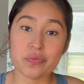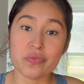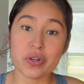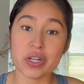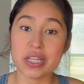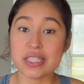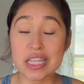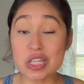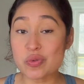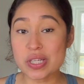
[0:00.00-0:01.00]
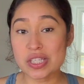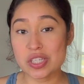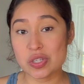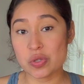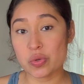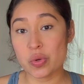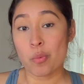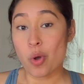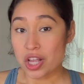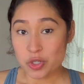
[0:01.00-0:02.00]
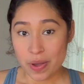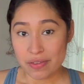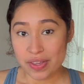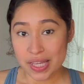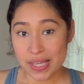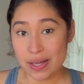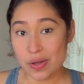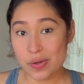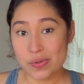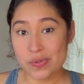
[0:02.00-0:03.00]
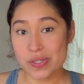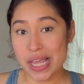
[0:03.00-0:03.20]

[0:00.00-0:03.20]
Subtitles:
for continuing to watch my videos